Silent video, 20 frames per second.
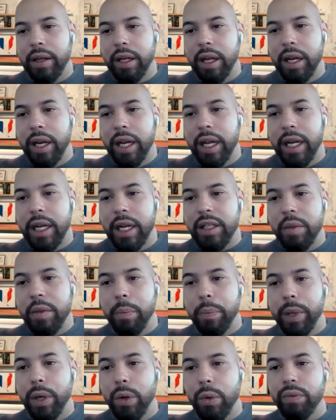in needing to
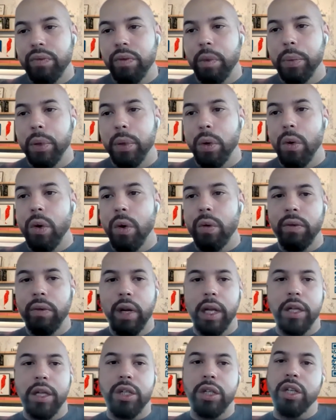build rapport,
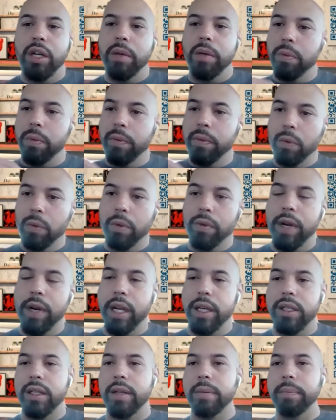relationships with all the rest.